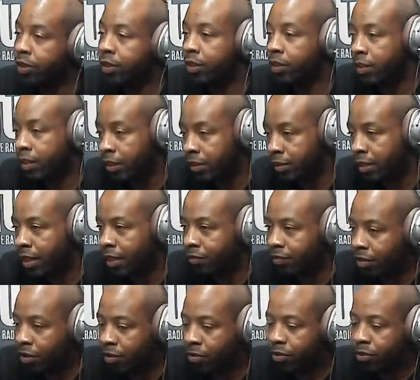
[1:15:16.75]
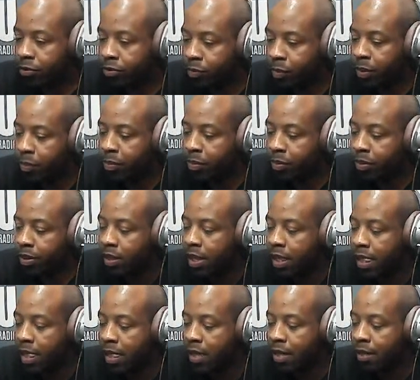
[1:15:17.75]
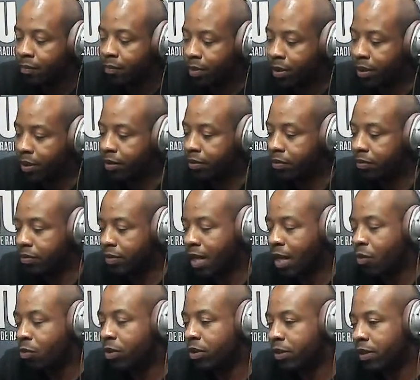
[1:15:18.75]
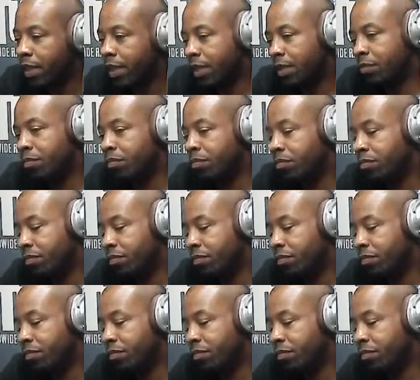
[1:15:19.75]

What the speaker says: He does have all those people. But I would say